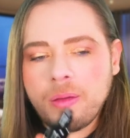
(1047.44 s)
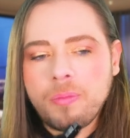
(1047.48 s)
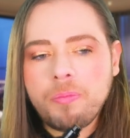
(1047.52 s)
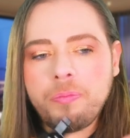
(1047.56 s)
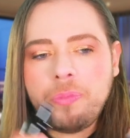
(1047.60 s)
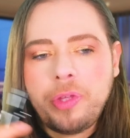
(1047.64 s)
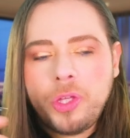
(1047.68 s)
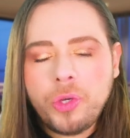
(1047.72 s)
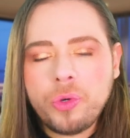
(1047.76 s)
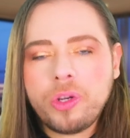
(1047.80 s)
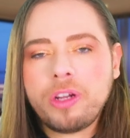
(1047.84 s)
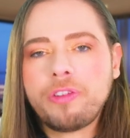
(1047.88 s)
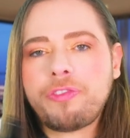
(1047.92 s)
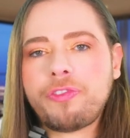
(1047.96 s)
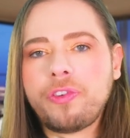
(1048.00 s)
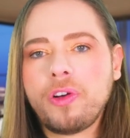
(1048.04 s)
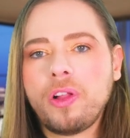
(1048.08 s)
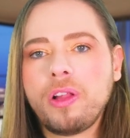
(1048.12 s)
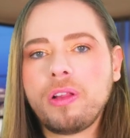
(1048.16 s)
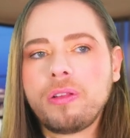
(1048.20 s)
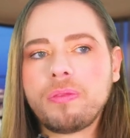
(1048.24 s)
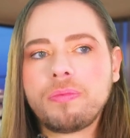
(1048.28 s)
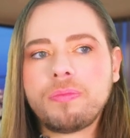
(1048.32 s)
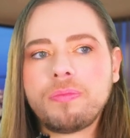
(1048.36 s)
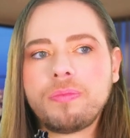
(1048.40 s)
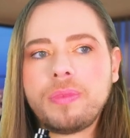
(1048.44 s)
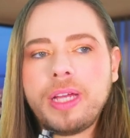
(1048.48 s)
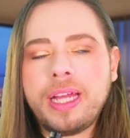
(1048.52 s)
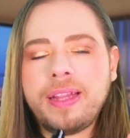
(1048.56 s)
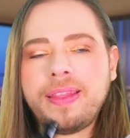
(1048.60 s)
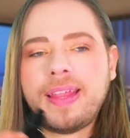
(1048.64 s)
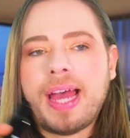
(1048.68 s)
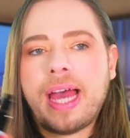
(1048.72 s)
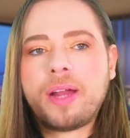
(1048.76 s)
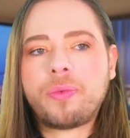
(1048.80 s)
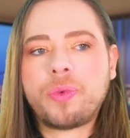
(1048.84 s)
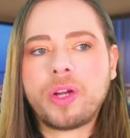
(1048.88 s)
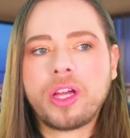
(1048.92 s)
beautiful in
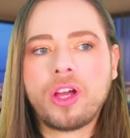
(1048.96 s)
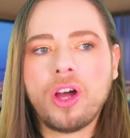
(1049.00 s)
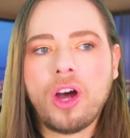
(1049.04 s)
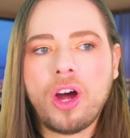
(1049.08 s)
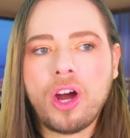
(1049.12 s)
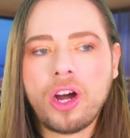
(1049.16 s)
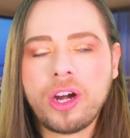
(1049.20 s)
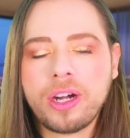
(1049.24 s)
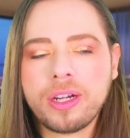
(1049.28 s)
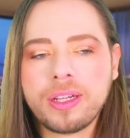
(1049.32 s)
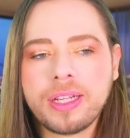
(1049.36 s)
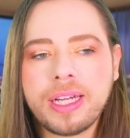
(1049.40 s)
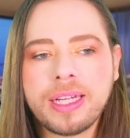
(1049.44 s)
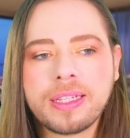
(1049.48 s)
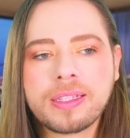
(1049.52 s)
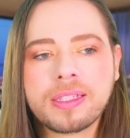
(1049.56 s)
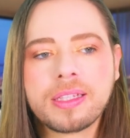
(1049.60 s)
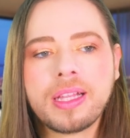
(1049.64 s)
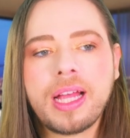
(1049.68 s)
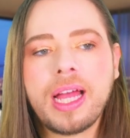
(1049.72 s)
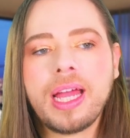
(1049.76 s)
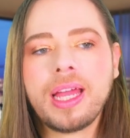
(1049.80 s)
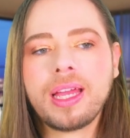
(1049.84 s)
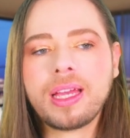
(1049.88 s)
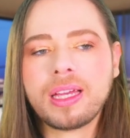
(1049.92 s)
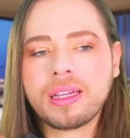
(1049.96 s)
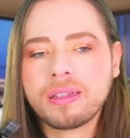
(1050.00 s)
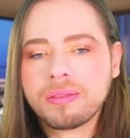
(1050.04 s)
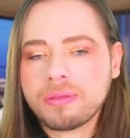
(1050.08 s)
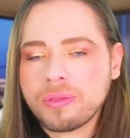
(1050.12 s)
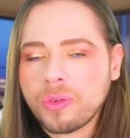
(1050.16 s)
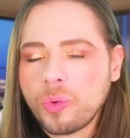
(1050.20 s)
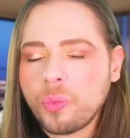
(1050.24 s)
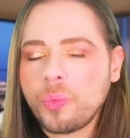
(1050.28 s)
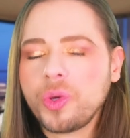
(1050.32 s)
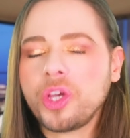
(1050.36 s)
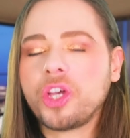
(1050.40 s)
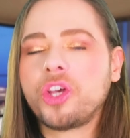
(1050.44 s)
that regard. It's like
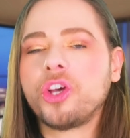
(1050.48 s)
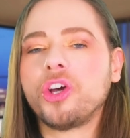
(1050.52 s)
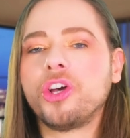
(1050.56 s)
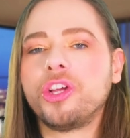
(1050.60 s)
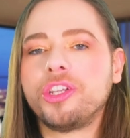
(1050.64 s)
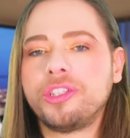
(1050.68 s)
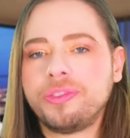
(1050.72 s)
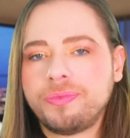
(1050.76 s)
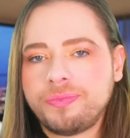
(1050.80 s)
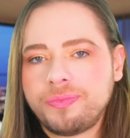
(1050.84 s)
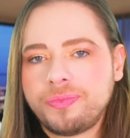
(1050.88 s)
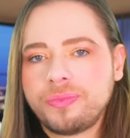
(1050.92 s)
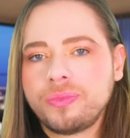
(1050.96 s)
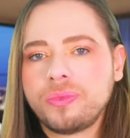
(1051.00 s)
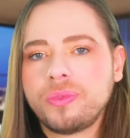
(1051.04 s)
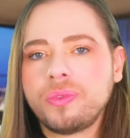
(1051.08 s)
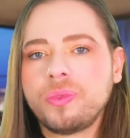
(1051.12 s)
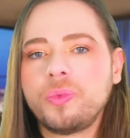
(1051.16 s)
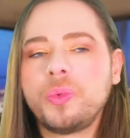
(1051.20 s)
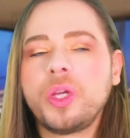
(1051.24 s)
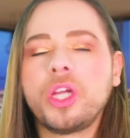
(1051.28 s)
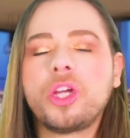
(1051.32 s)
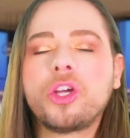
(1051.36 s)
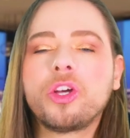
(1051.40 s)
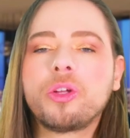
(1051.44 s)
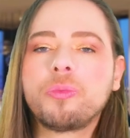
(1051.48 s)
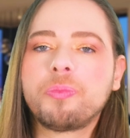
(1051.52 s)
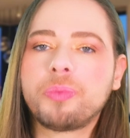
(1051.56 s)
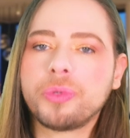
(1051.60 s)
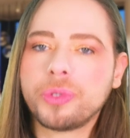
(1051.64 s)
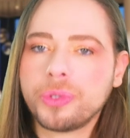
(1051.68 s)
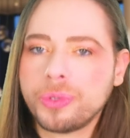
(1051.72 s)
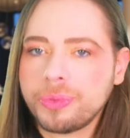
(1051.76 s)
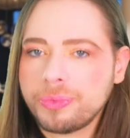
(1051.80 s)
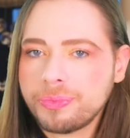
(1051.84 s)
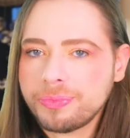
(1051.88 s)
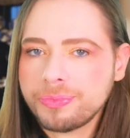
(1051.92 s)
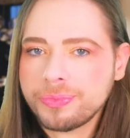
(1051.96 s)
we good, we good,
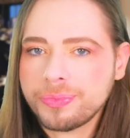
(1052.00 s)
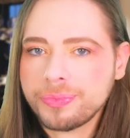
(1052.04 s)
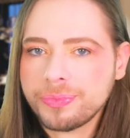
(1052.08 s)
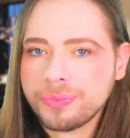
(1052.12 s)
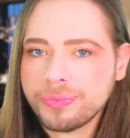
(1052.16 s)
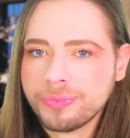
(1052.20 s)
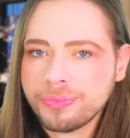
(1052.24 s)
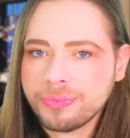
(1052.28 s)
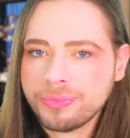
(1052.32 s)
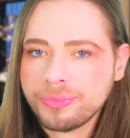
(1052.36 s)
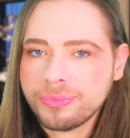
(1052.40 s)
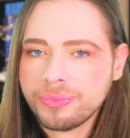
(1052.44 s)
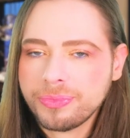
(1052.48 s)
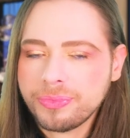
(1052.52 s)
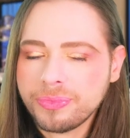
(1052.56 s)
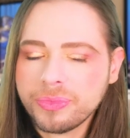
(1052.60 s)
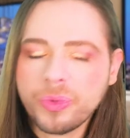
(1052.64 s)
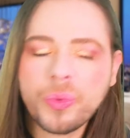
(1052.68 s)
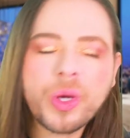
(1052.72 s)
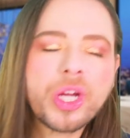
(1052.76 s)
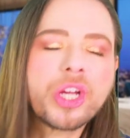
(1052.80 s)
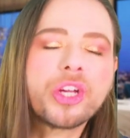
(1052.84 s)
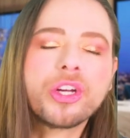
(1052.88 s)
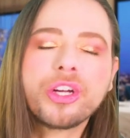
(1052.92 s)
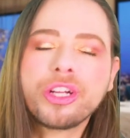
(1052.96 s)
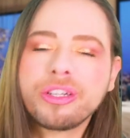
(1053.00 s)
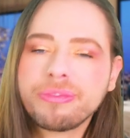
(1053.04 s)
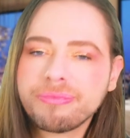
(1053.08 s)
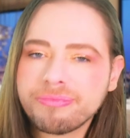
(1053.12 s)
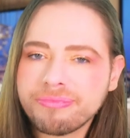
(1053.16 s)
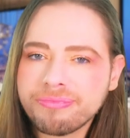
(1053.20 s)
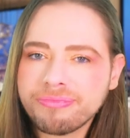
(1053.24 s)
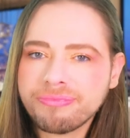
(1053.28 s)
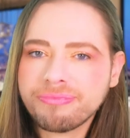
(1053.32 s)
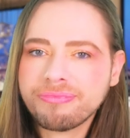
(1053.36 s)
boo, we good.